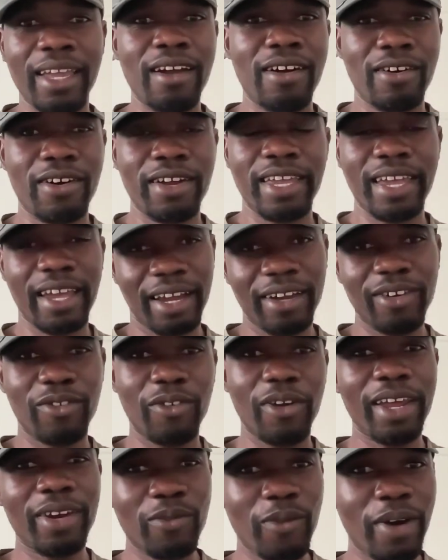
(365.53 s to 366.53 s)
oh yeah,
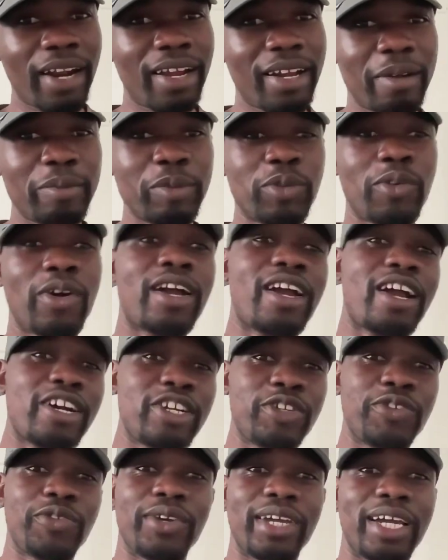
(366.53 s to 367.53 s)
great, welcome to our
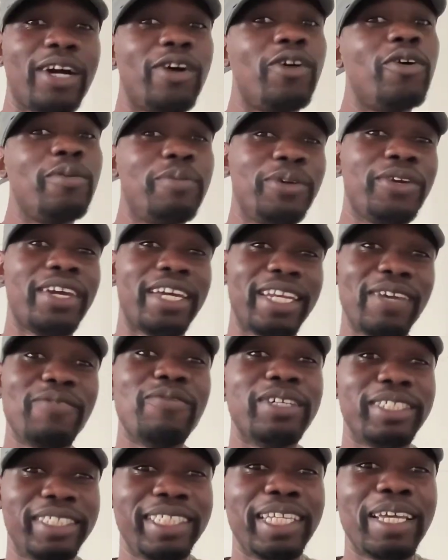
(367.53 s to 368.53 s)
country, I hope you can
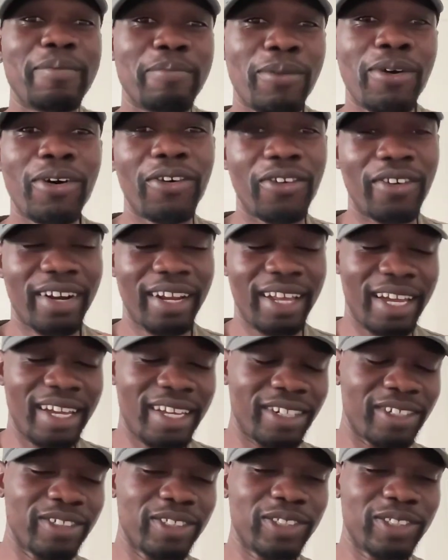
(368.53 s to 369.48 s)
even stay more, like, no.